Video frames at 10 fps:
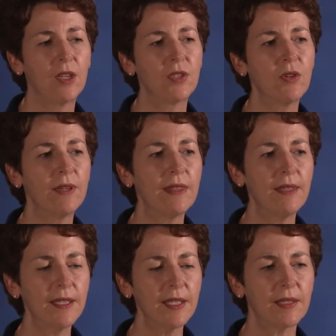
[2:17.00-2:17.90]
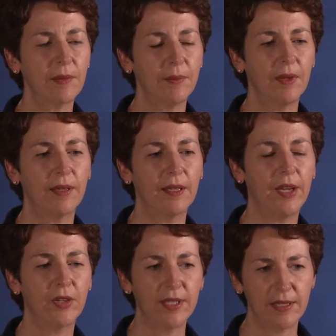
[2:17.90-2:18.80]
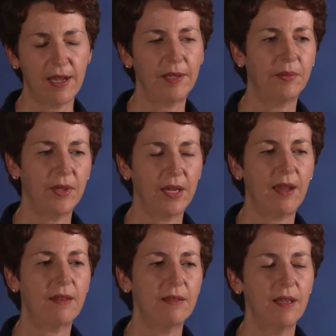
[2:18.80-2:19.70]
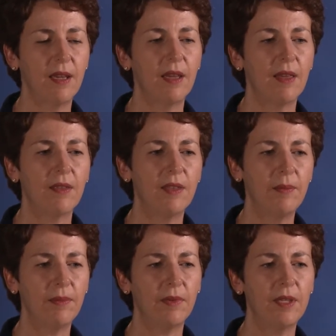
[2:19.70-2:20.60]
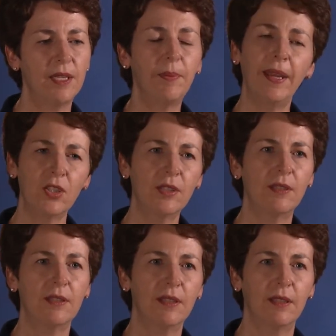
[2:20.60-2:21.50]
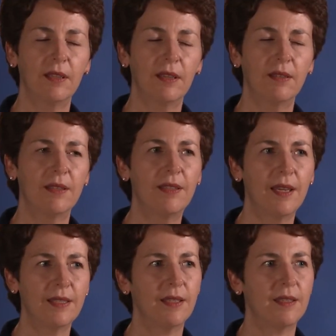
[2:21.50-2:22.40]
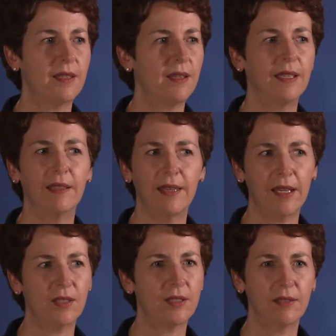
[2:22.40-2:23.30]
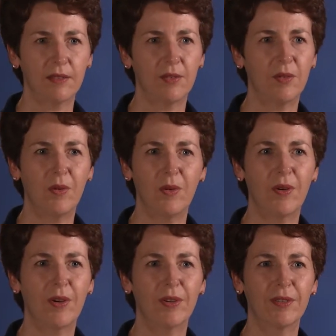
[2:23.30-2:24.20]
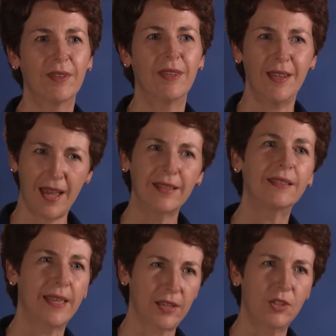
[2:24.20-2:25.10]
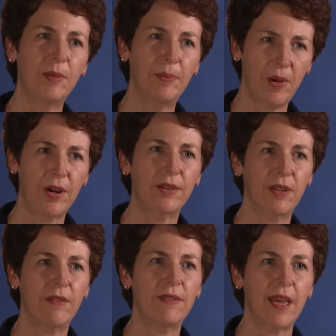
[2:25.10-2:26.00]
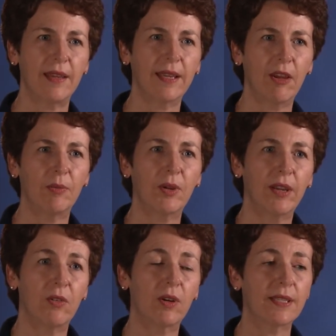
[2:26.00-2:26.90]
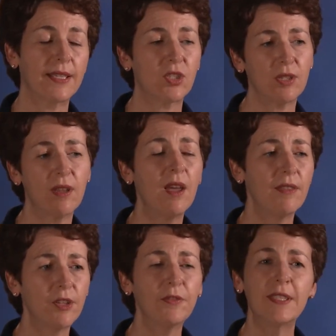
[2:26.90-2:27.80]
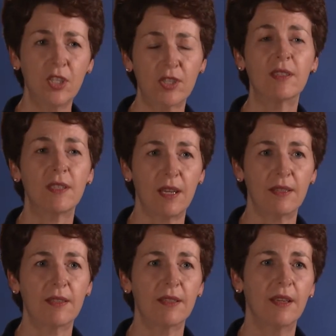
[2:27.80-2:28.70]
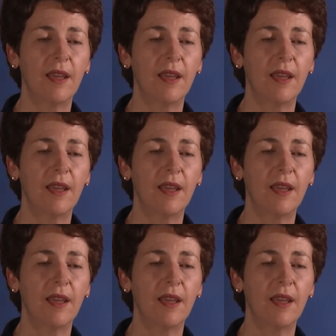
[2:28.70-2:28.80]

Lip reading: So in this care design plan, the patient doesn't elect or not elect to be part of that accountable care organization. Their physician does.